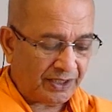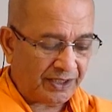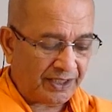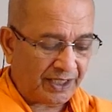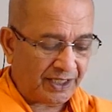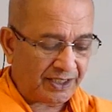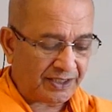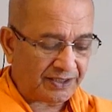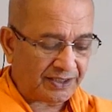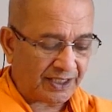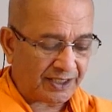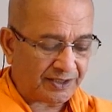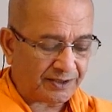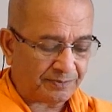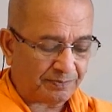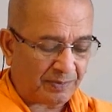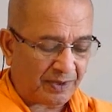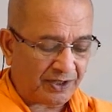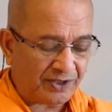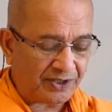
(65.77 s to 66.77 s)
There is a
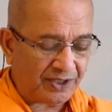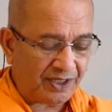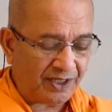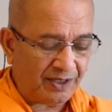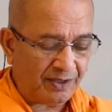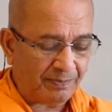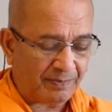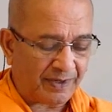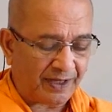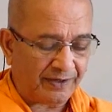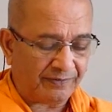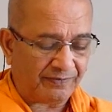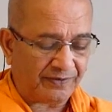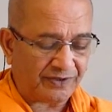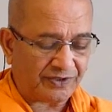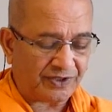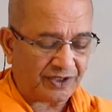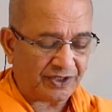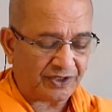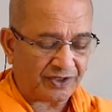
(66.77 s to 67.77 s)
special
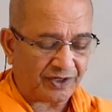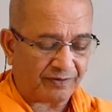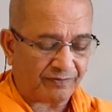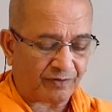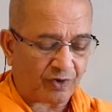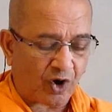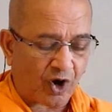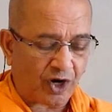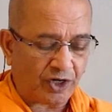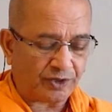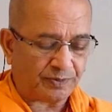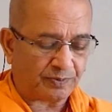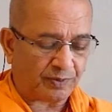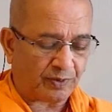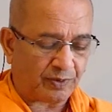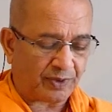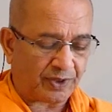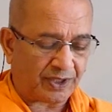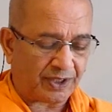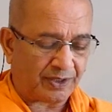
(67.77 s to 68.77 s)
manifestation of God's
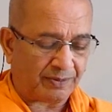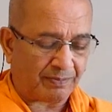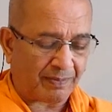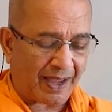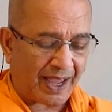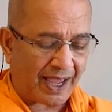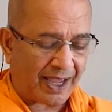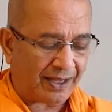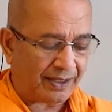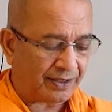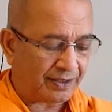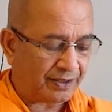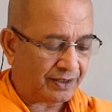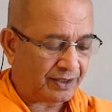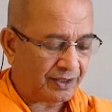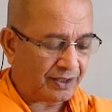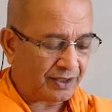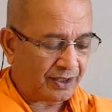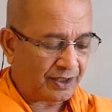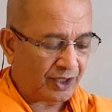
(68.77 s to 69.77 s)
power in man
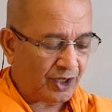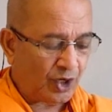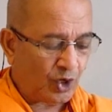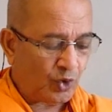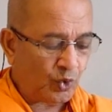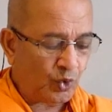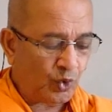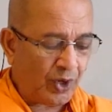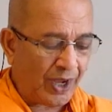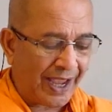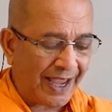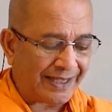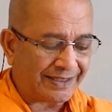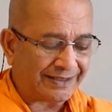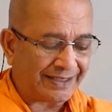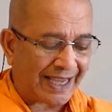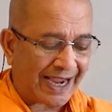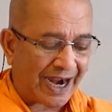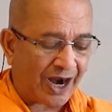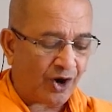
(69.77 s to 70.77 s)
who has
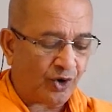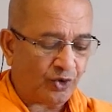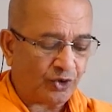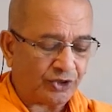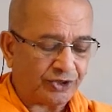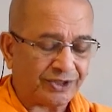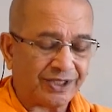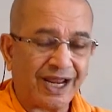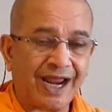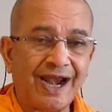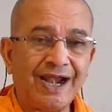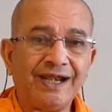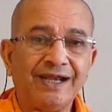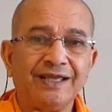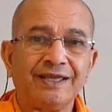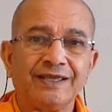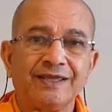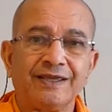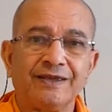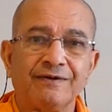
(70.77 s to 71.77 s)
the
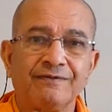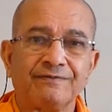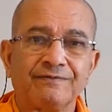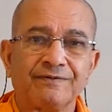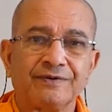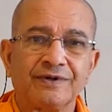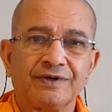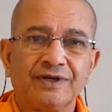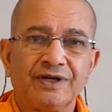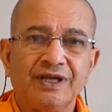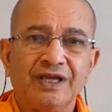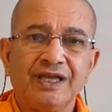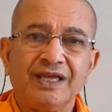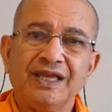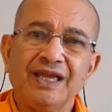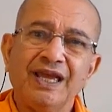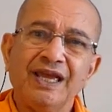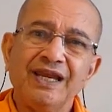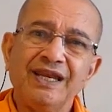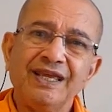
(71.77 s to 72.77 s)
outstanding gift,
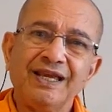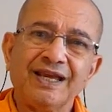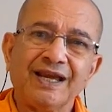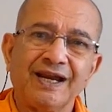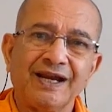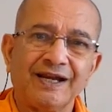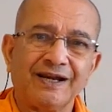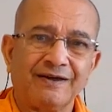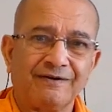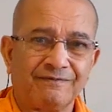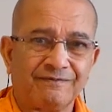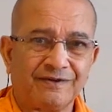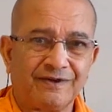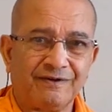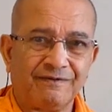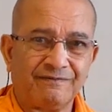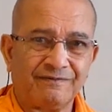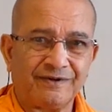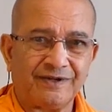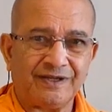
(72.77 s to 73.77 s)
any kind of
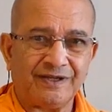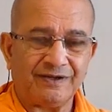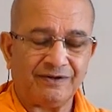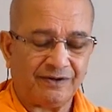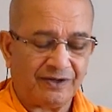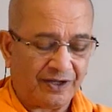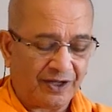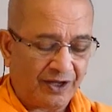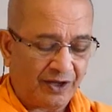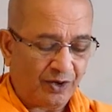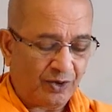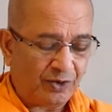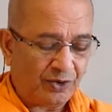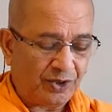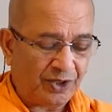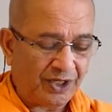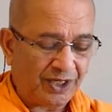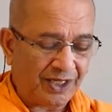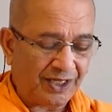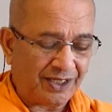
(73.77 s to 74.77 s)
gift.
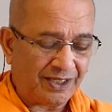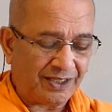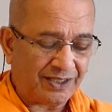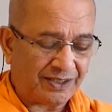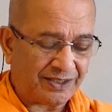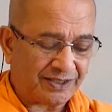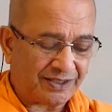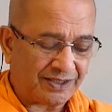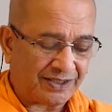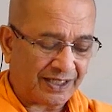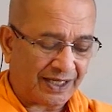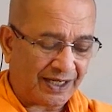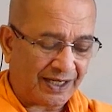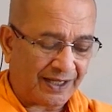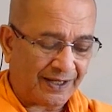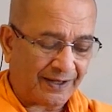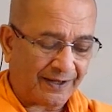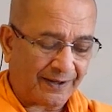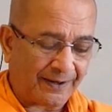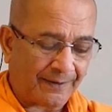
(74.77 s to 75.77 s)
Here he is
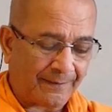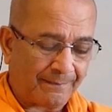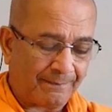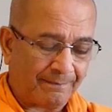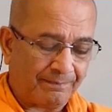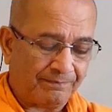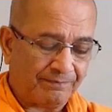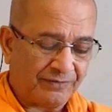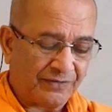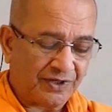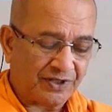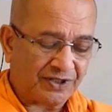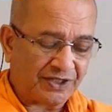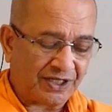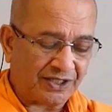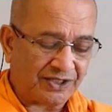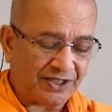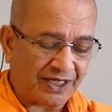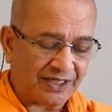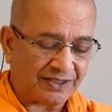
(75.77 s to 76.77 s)
telling,
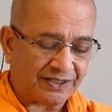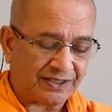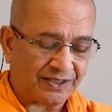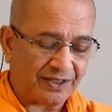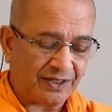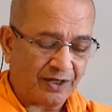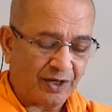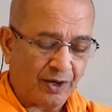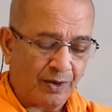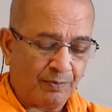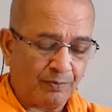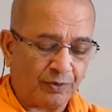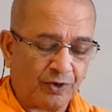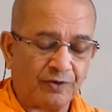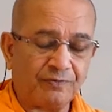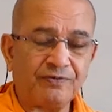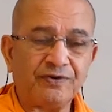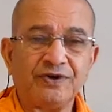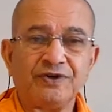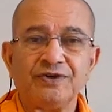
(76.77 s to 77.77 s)
such as a
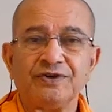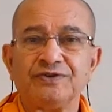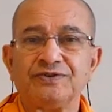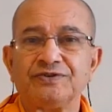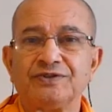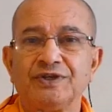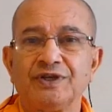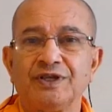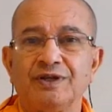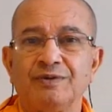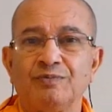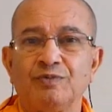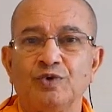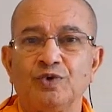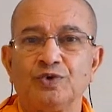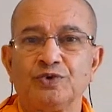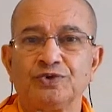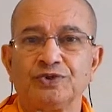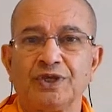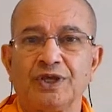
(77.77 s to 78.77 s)
proficiency in
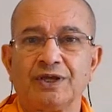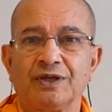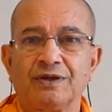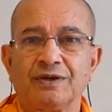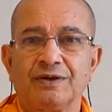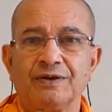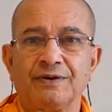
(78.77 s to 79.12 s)
music.